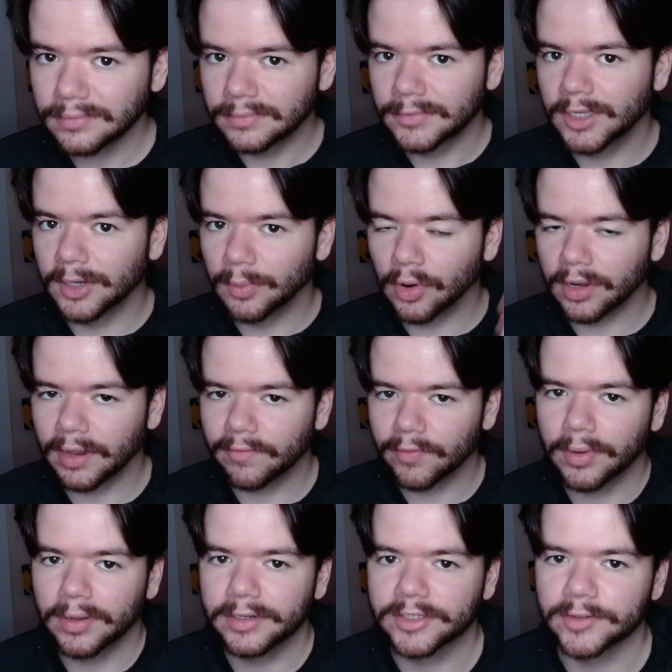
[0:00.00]
Good morning,
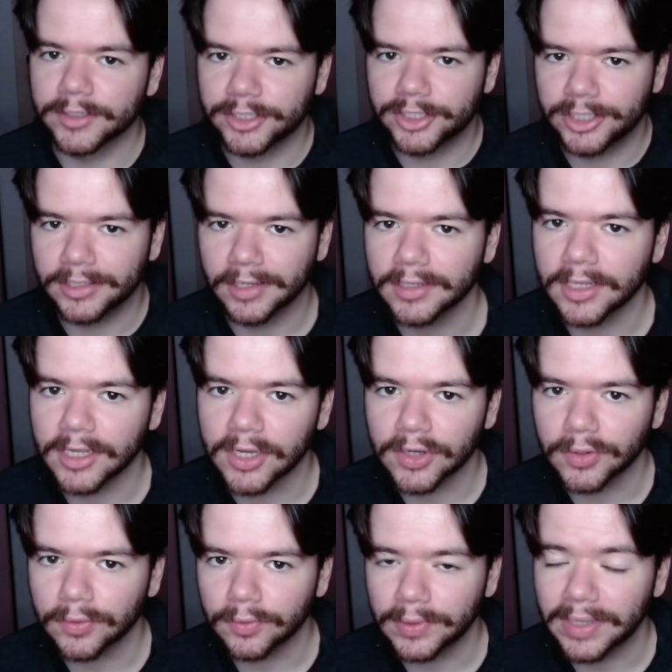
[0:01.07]
everyone. It's Christian.
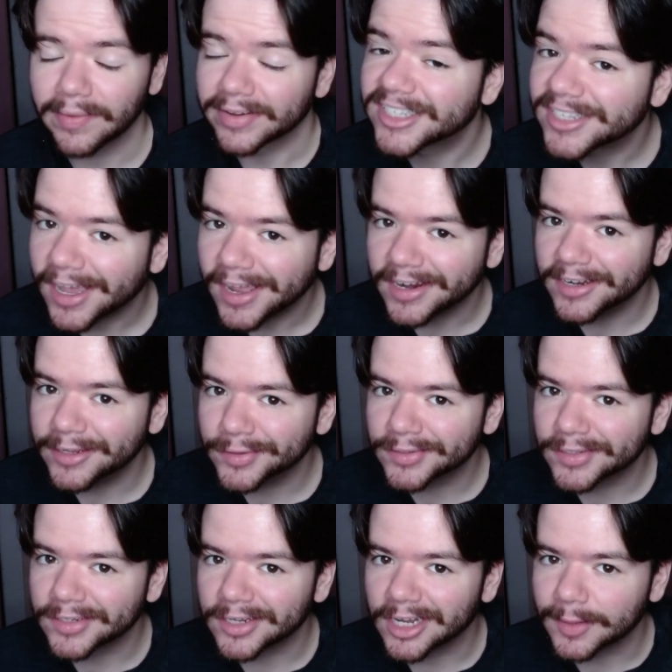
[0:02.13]
Hello. We have exciting news
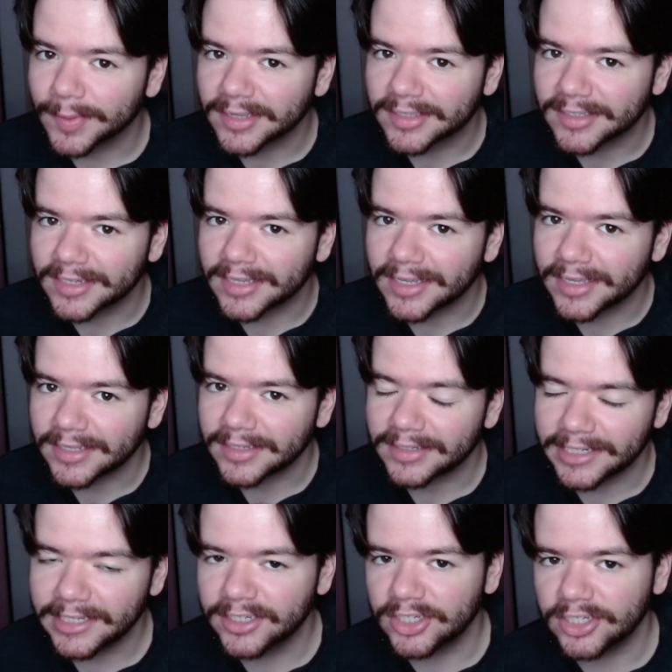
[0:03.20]
to talk about today.
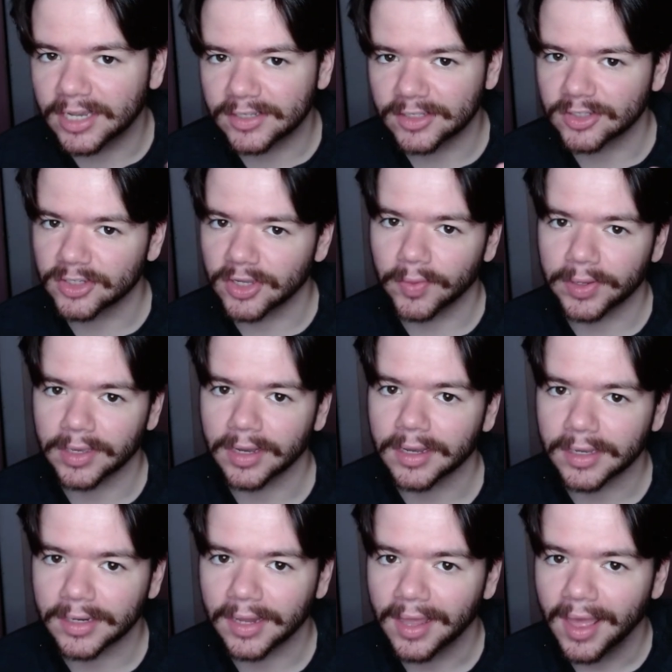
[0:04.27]
TGS is going
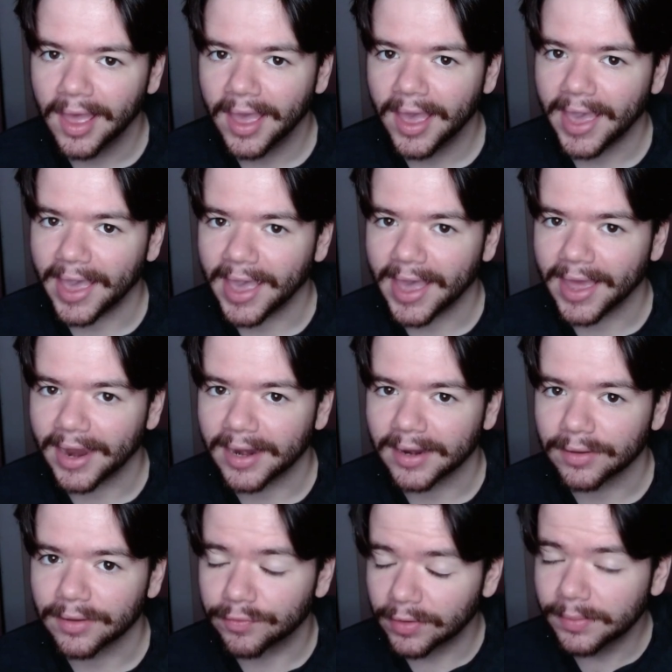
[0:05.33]
on,
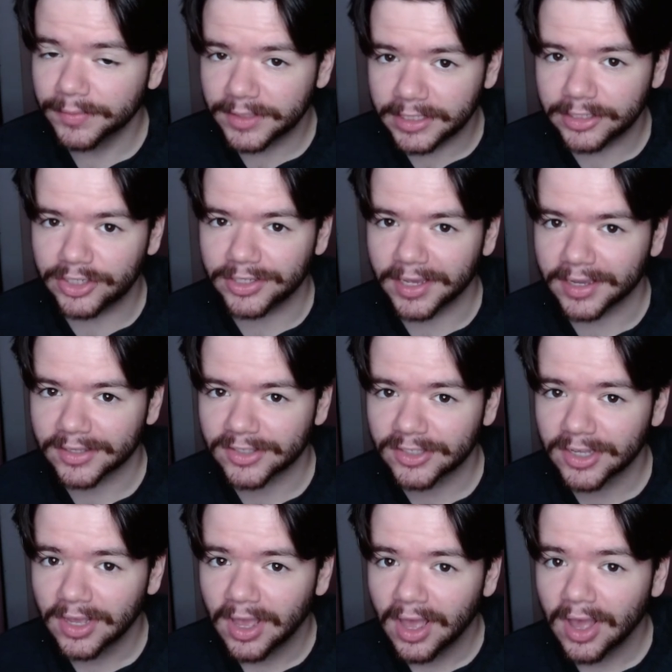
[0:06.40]
and from TGS,
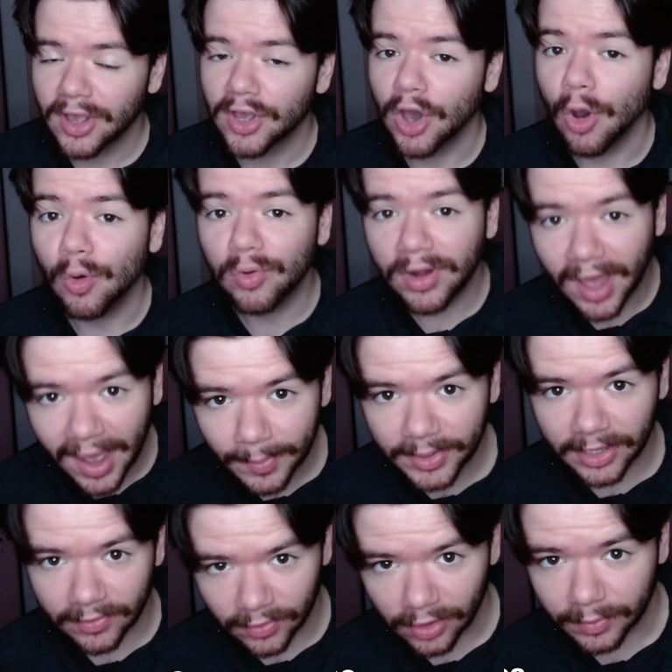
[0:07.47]

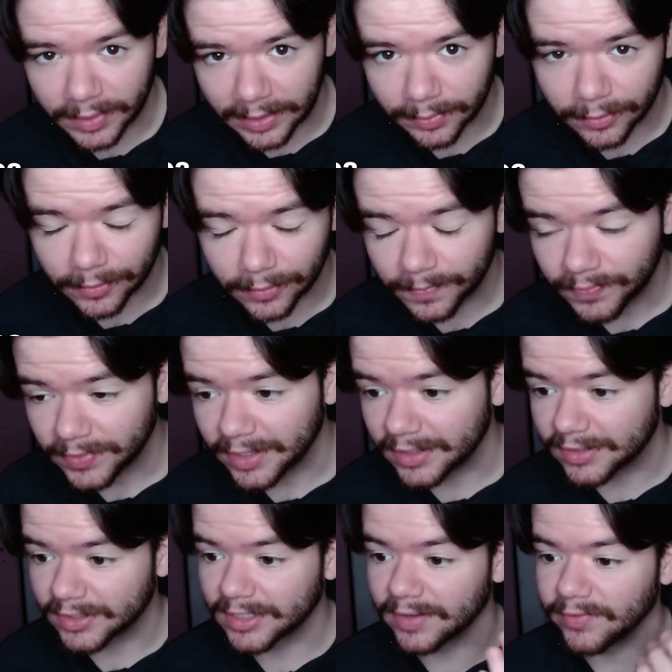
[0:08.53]
Konami, of all people,
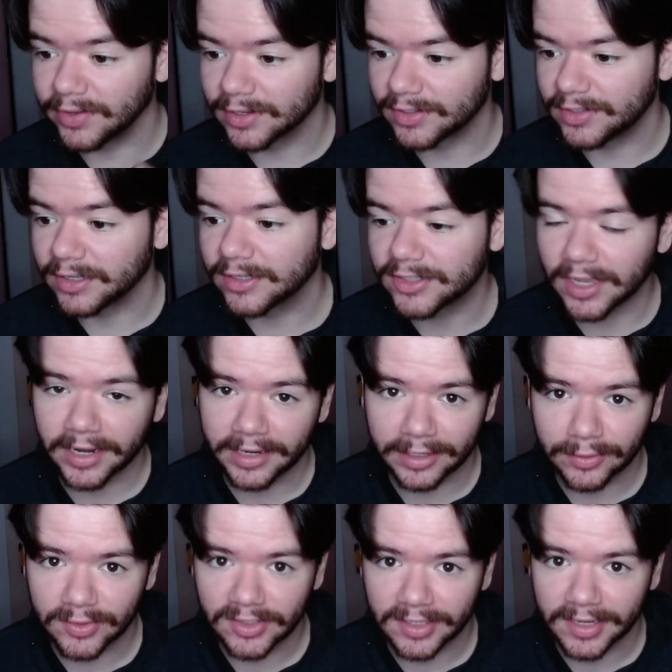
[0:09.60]
is giving us the exciting
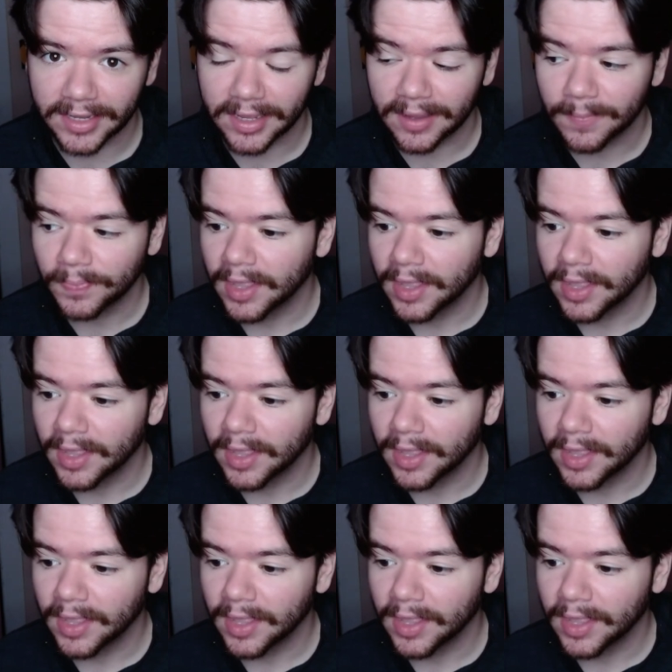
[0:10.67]
news today.